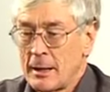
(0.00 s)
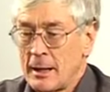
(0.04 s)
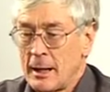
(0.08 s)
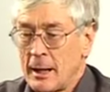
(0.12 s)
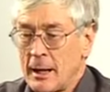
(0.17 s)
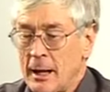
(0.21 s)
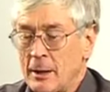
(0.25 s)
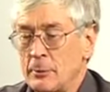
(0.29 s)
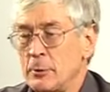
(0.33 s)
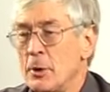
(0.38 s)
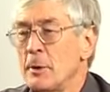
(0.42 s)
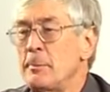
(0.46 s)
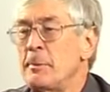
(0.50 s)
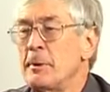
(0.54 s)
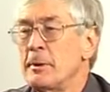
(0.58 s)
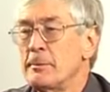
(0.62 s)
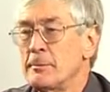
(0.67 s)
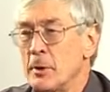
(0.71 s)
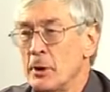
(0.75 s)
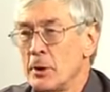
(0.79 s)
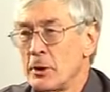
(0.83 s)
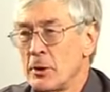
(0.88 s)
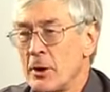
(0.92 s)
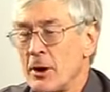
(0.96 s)
uh, Rupert
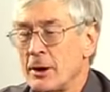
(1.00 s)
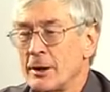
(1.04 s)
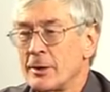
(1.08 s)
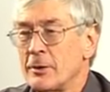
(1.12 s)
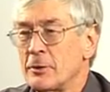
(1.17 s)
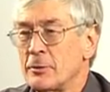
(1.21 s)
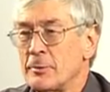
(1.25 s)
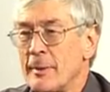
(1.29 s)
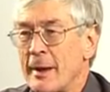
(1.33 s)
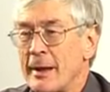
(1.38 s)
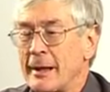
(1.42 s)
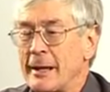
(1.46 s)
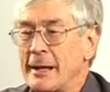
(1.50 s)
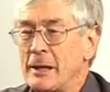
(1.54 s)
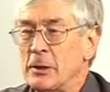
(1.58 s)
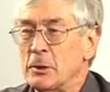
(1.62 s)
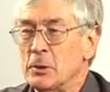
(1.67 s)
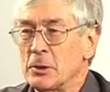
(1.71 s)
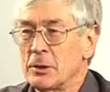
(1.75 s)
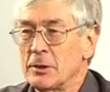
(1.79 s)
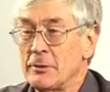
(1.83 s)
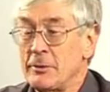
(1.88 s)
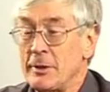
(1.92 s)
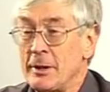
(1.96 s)
Murdoch is making
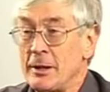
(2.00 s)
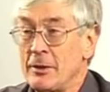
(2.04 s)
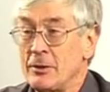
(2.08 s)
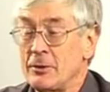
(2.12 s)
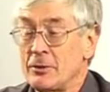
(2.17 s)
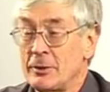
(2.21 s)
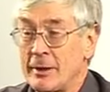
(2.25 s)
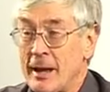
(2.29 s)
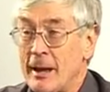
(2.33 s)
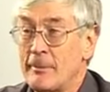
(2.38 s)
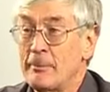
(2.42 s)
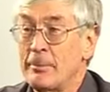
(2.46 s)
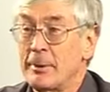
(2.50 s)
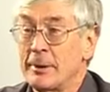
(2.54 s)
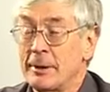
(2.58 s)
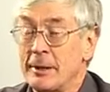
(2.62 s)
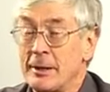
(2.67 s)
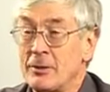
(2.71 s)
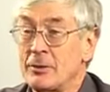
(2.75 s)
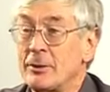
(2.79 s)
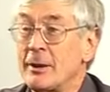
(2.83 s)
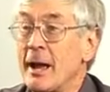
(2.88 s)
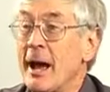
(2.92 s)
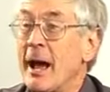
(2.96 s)
all of his
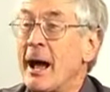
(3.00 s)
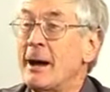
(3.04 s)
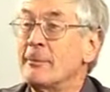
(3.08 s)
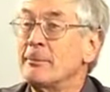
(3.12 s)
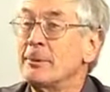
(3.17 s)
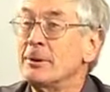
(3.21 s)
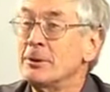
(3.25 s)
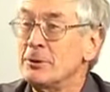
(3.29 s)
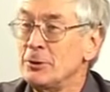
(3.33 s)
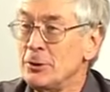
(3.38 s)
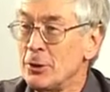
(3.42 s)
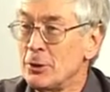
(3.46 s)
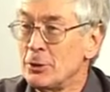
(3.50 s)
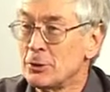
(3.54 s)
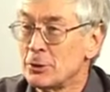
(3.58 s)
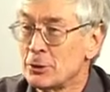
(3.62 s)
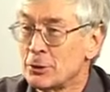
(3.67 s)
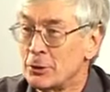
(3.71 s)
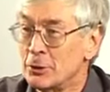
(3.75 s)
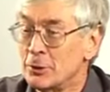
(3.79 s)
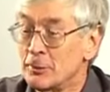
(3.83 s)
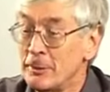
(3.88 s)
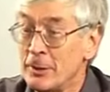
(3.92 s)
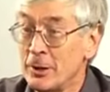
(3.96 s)
companies carbon
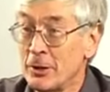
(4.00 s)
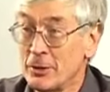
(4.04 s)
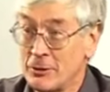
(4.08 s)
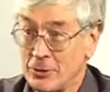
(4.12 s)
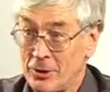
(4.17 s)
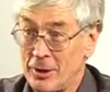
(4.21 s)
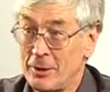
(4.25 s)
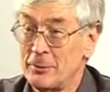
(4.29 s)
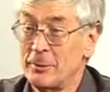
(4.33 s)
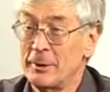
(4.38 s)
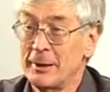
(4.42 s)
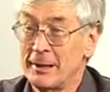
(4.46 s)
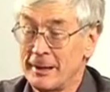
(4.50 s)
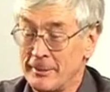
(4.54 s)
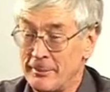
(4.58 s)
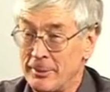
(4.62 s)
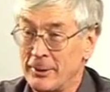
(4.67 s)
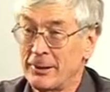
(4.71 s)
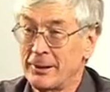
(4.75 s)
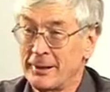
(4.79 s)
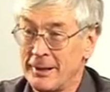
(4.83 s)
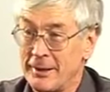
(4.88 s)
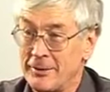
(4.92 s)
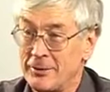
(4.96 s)
neutral because he really
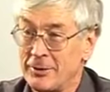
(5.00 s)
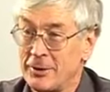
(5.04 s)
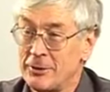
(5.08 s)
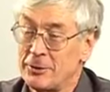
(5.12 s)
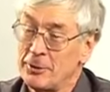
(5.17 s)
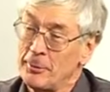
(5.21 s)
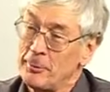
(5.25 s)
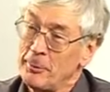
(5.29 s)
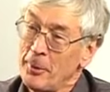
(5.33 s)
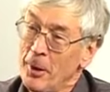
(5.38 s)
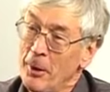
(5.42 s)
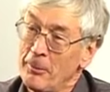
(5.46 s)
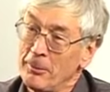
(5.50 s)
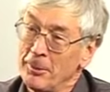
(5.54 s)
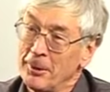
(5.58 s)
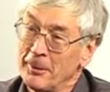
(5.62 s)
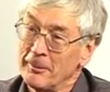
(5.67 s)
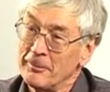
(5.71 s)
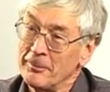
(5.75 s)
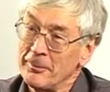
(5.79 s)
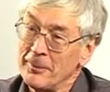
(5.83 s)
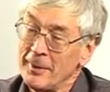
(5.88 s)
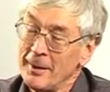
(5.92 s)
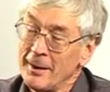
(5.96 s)
believes it's a
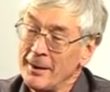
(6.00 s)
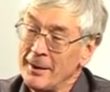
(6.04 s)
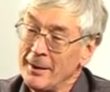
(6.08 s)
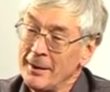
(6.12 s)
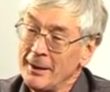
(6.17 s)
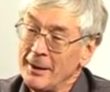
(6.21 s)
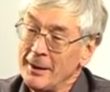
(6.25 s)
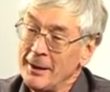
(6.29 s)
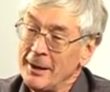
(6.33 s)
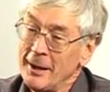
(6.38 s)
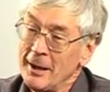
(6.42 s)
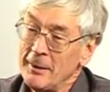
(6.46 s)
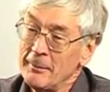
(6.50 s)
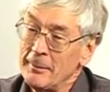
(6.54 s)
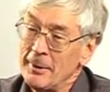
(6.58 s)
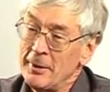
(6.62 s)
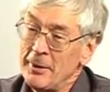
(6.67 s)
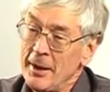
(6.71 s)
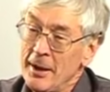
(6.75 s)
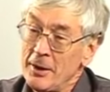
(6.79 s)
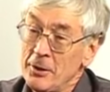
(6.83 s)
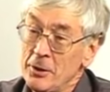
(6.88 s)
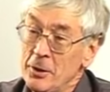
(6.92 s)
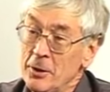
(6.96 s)
problem. But
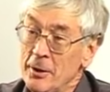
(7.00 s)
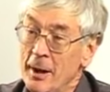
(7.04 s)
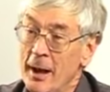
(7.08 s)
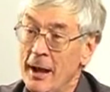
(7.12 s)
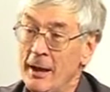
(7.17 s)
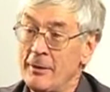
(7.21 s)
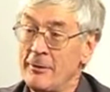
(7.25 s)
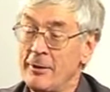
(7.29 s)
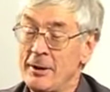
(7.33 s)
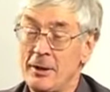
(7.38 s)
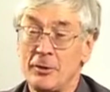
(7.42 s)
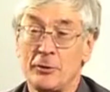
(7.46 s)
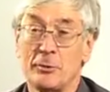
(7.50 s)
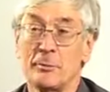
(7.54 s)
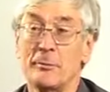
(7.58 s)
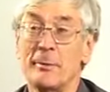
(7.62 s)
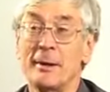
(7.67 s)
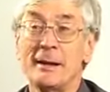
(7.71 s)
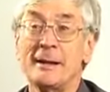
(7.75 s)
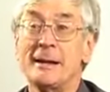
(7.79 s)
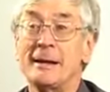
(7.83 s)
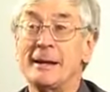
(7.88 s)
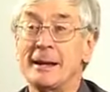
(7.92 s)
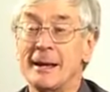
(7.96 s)
then you have his
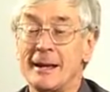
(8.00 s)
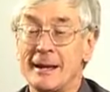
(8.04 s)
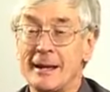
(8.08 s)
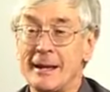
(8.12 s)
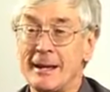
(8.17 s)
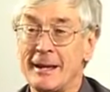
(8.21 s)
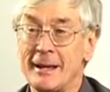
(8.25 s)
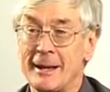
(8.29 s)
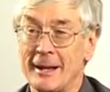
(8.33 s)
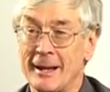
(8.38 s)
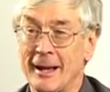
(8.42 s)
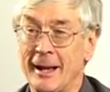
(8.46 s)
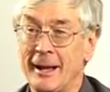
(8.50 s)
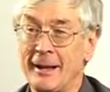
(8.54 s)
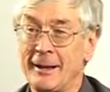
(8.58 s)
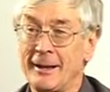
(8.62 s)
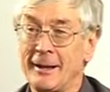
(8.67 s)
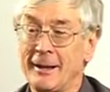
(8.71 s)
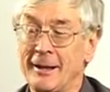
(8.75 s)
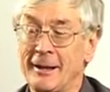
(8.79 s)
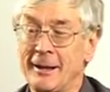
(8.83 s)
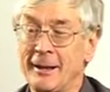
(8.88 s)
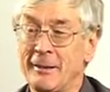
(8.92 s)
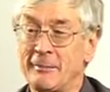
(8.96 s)
media here
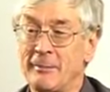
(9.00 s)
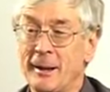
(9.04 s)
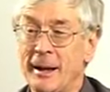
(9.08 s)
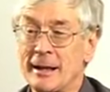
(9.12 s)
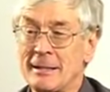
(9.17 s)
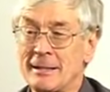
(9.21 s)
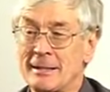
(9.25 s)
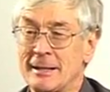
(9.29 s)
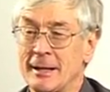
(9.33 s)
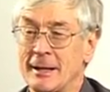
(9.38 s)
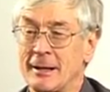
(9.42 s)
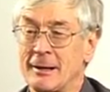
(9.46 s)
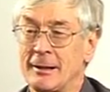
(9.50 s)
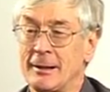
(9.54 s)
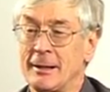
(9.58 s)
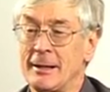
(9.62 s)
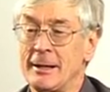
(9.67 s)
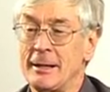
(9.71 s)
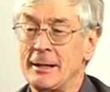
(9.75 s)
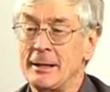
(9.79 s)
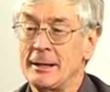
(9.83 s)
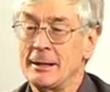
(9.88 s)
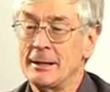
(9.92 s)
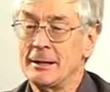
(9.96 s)

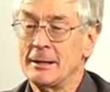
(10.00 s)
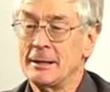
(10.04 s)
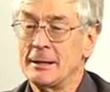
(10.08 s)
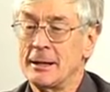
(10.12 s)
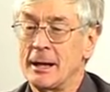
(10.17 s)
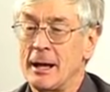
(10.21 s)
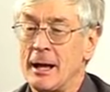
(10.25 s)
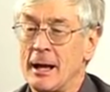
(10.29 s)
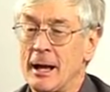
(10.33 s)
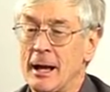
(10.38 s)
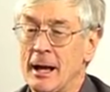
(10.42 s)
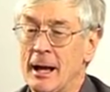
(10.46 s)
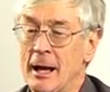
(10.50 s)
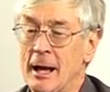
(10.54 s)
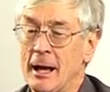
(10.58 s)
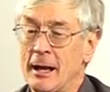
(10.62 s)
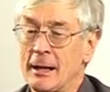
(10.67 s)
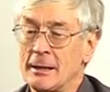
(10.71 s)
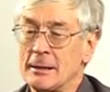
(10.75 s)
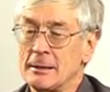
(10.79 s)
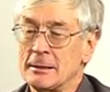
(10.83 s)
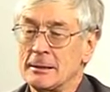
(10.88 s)
basically uh,